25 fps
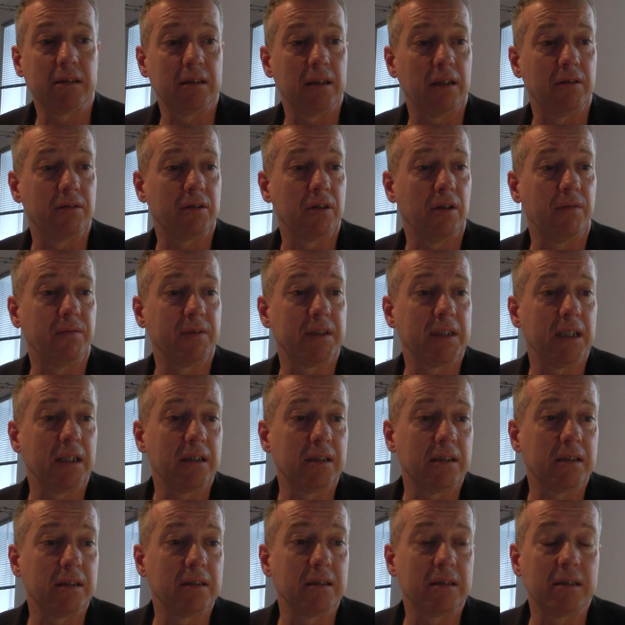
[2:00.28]
to those
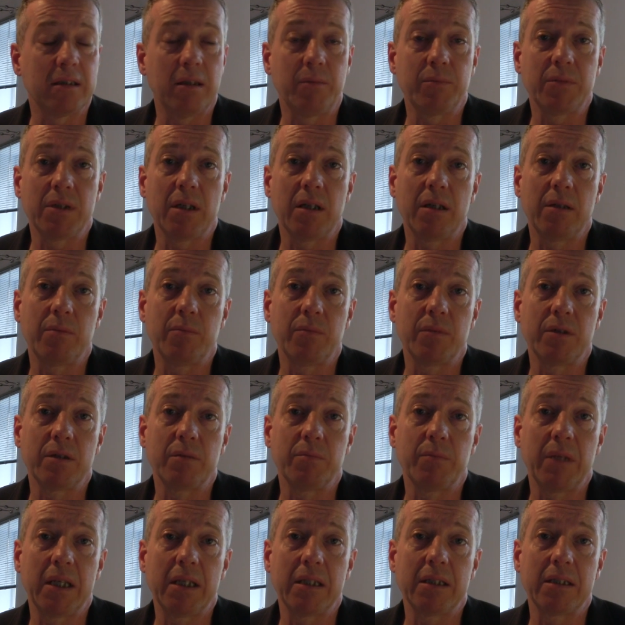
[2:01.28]
conversations sometimes
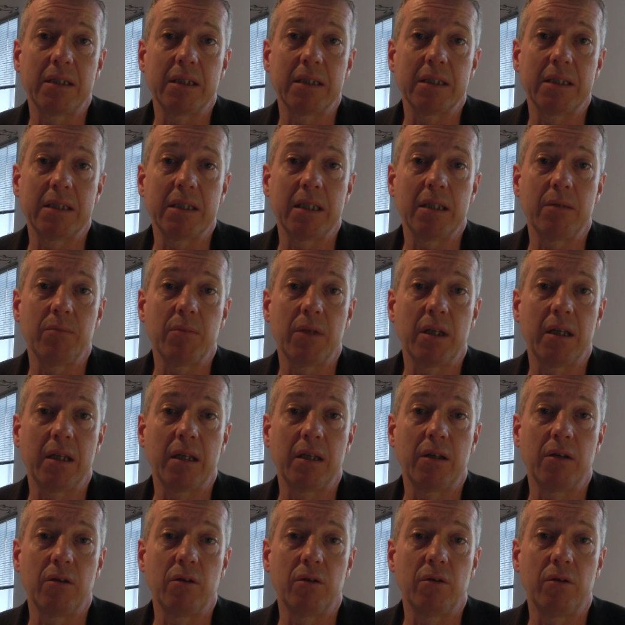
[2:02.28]
makes it seem
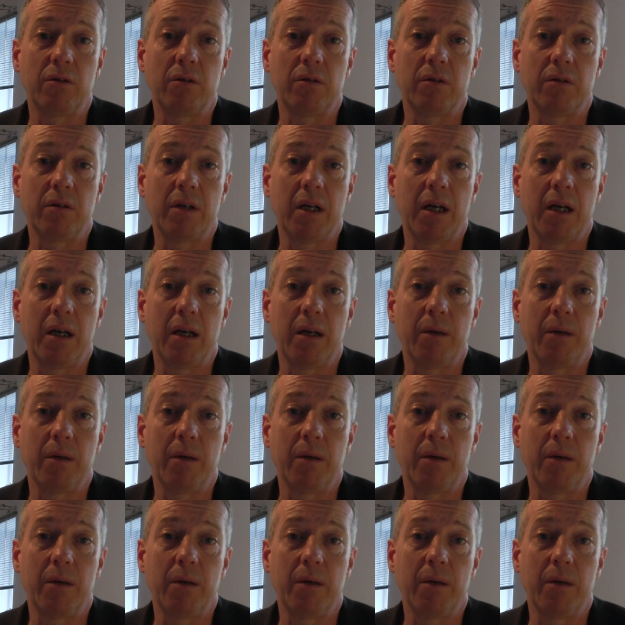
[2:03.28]
like you're